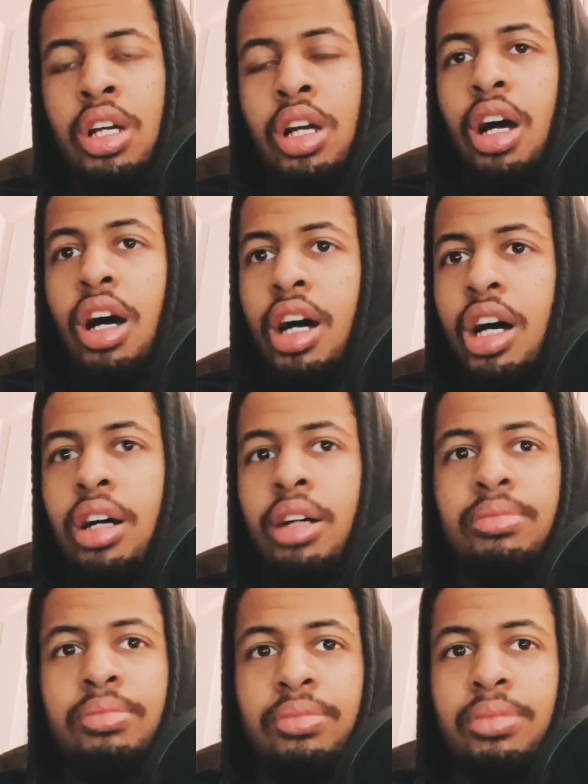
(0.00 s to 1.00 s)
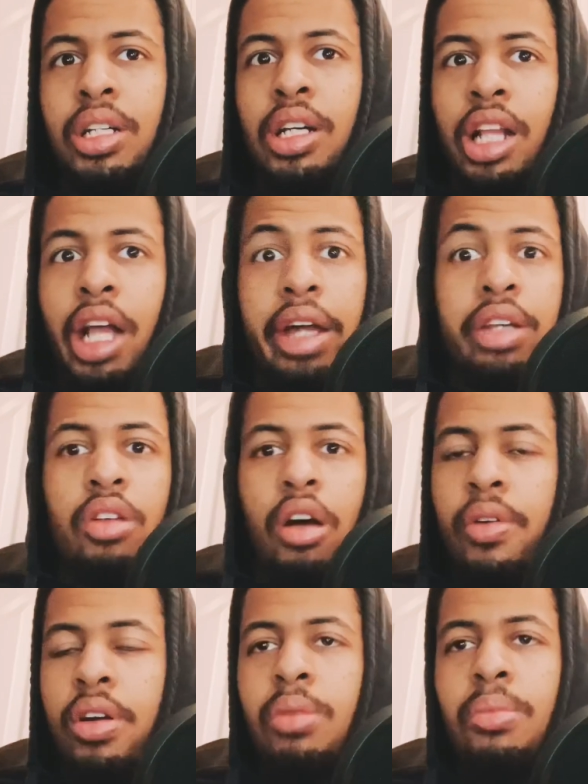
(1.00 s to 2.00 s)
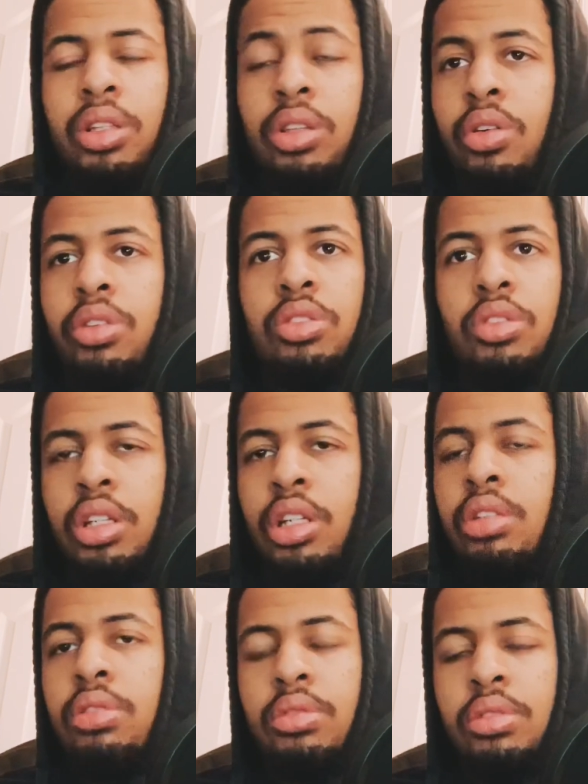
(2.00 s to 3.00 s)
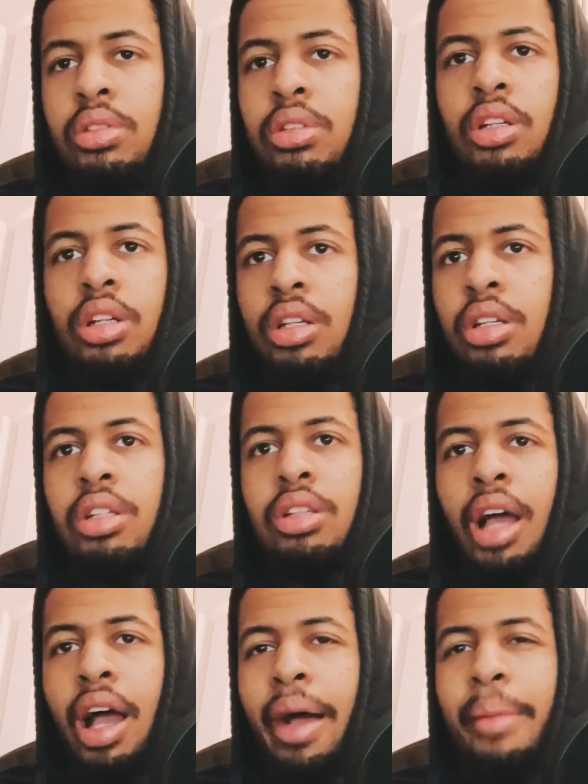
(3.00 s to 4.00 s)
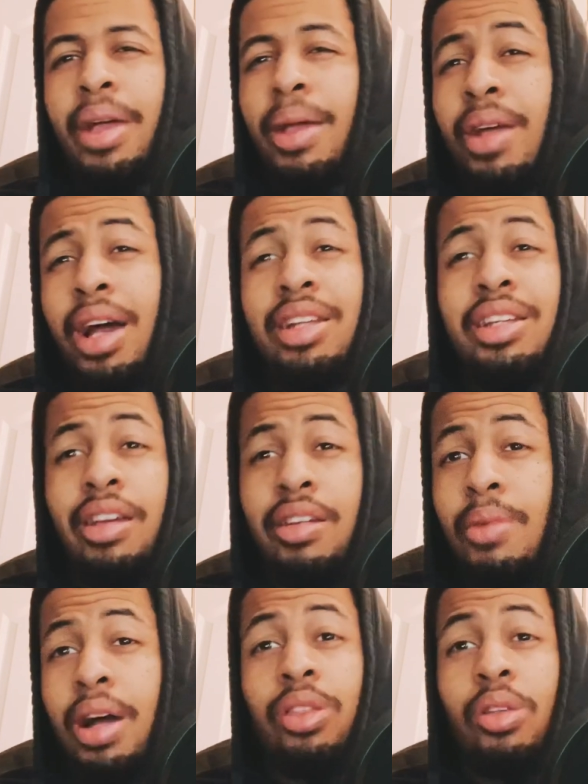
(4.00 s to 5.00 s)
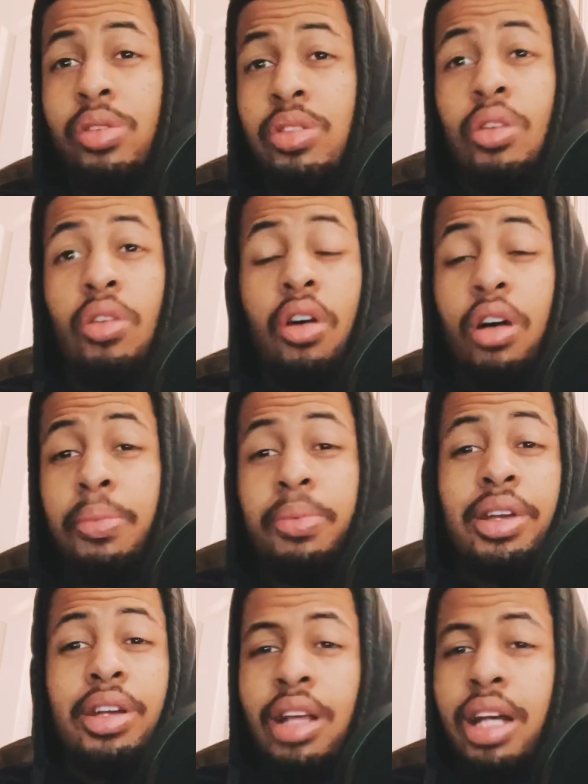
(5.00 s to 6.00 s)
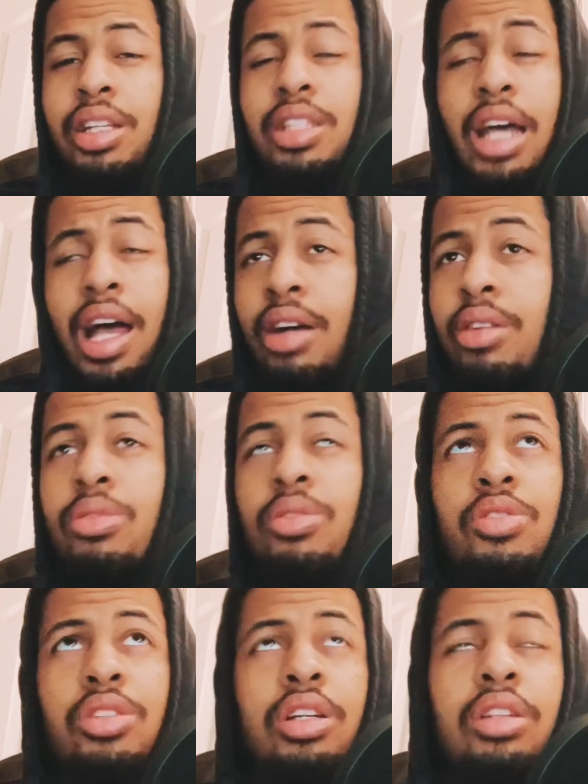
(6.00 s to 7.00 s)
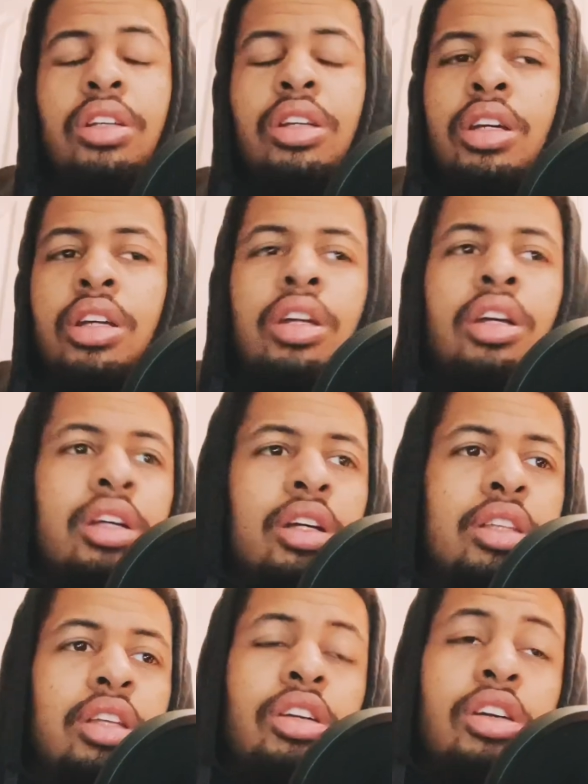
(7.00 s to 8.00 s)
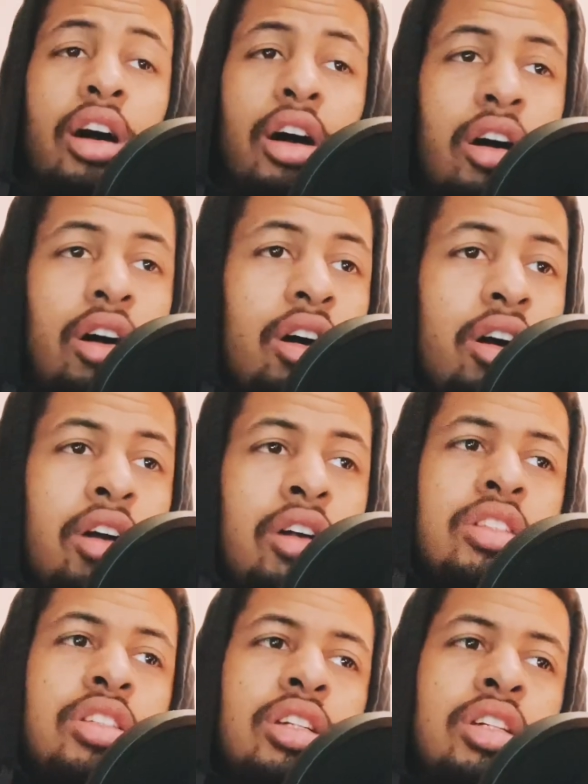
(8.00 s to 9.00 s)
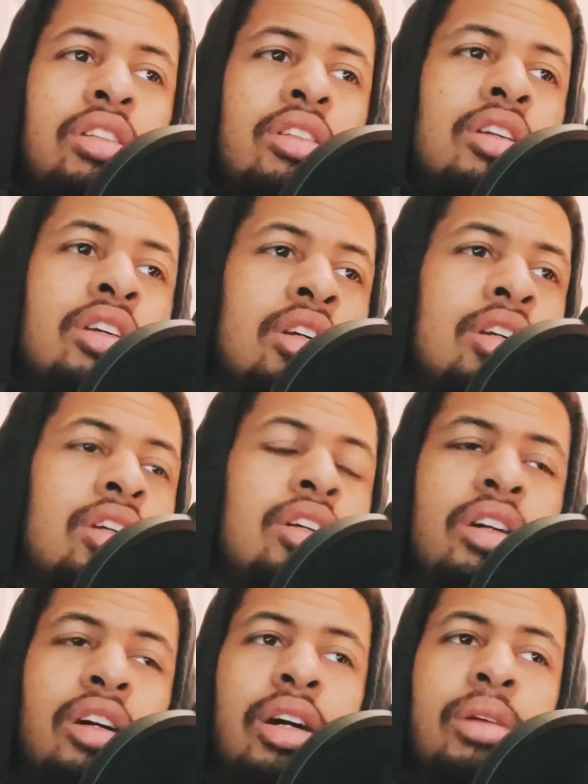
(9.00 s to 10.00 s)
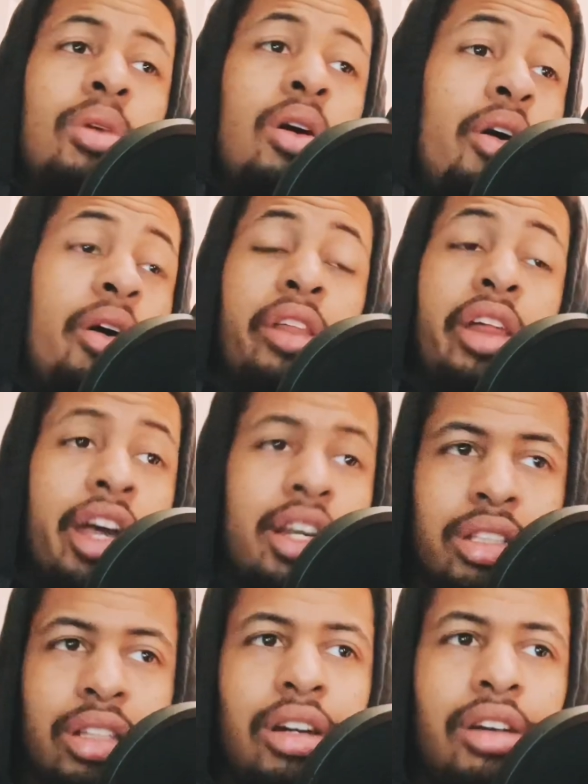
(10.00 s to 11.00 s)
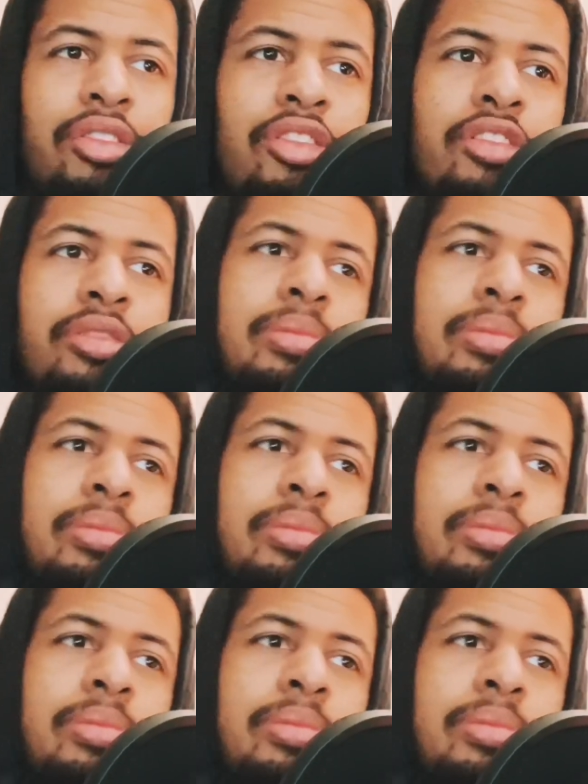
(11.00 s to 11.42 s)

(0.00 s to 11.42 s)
A lot of you already know my thoughts on that. And maybe I didn't give you my thoughts on all the players like the tackles and the guards and all that stuff.